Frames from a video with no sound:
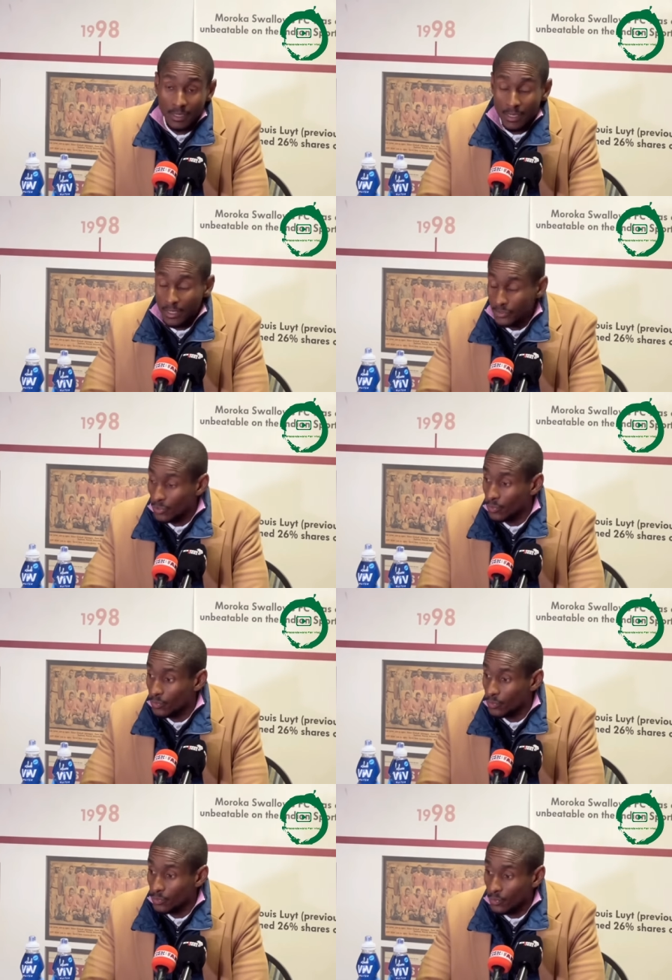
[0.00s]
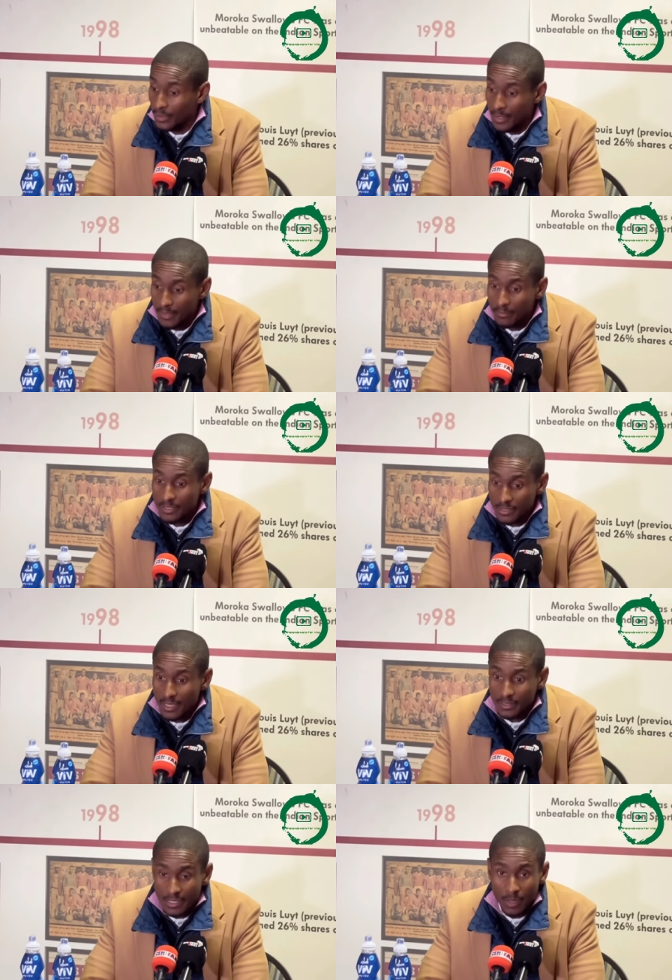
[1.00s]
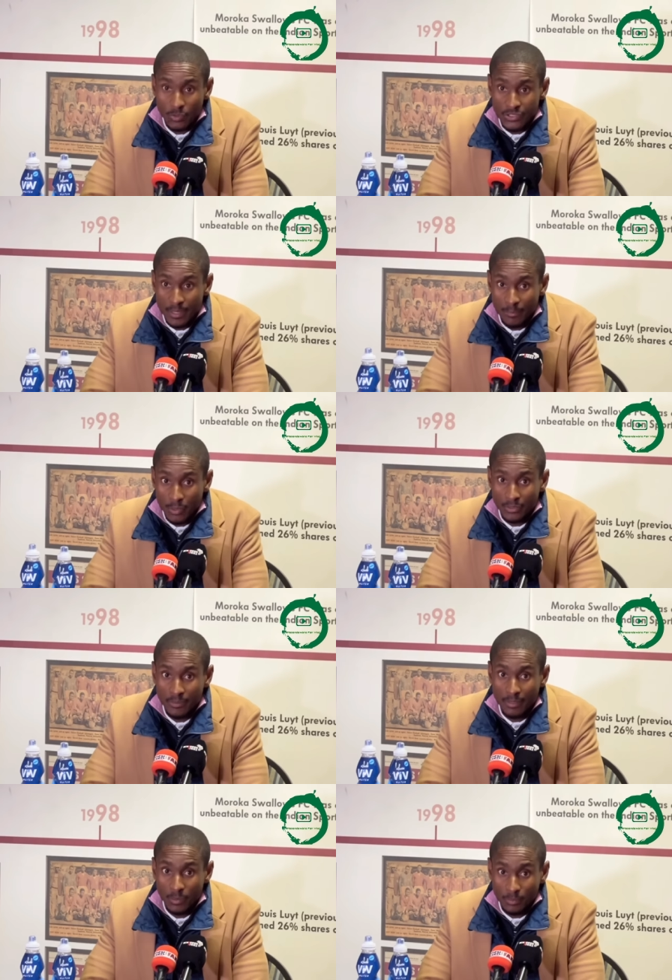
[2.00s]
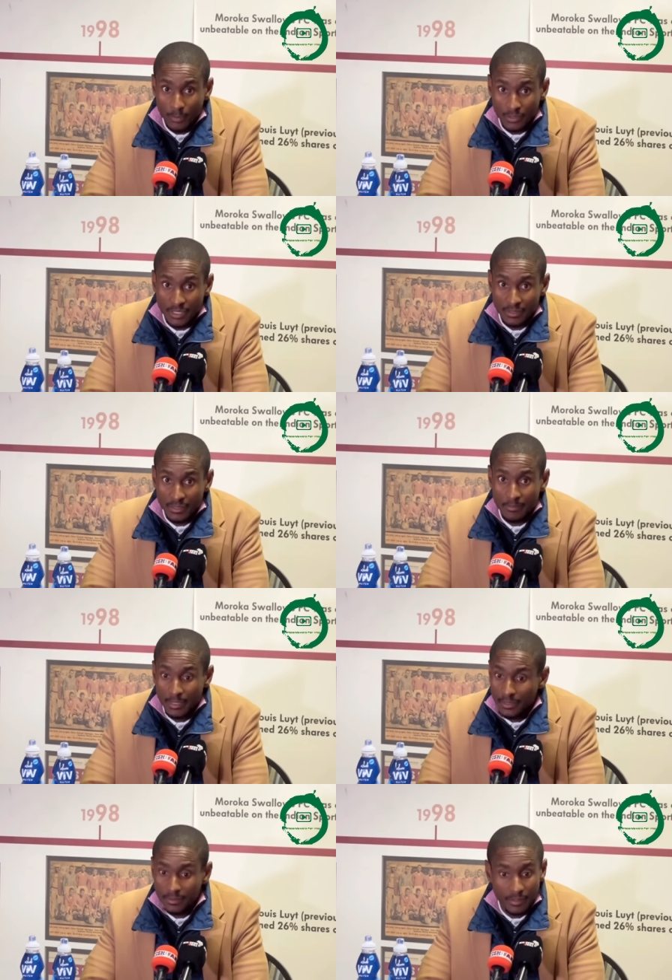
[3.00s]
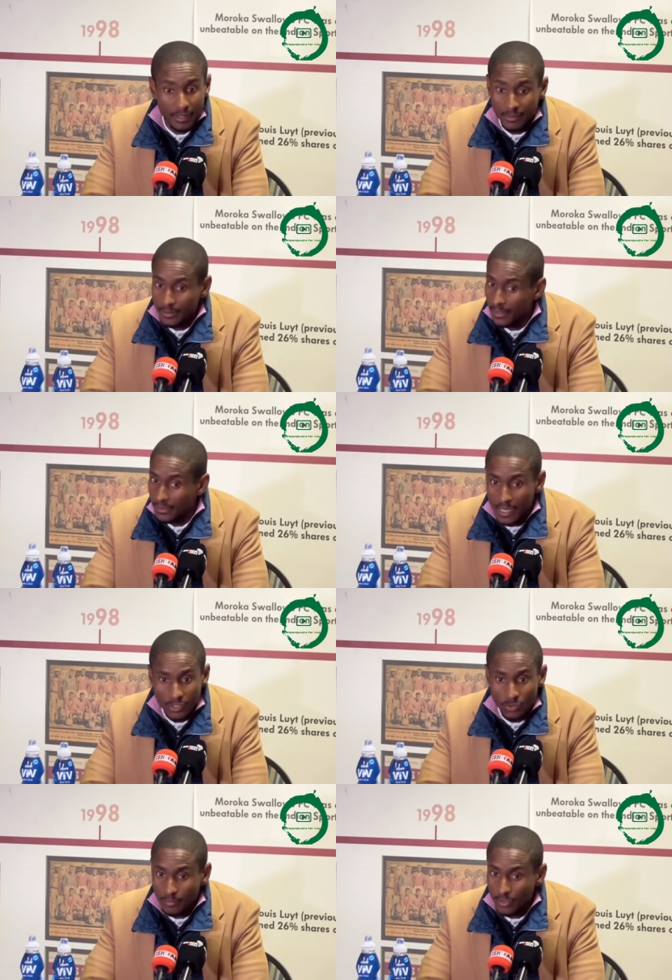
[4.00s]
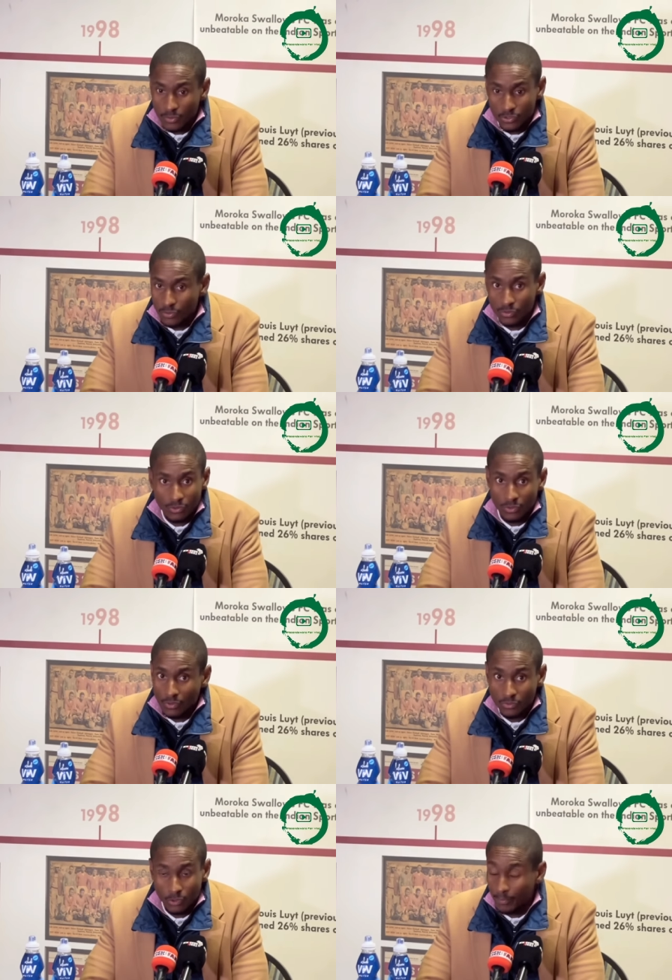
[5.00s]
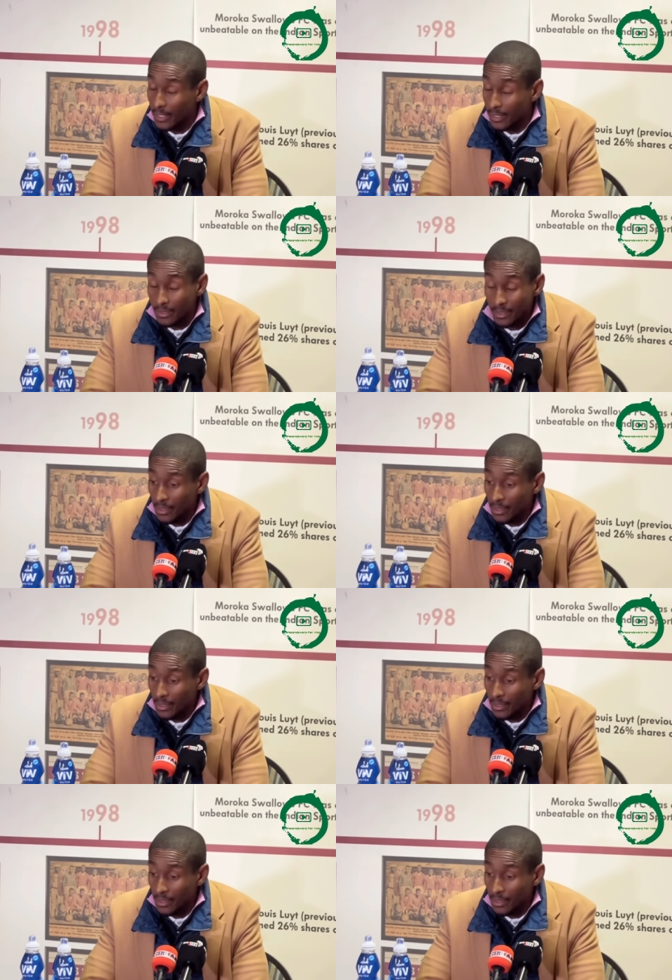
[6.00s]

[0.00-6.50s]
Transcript: And so when they make mistakes, I will support them, I will protect them, and, and, and they are human also, you know, to play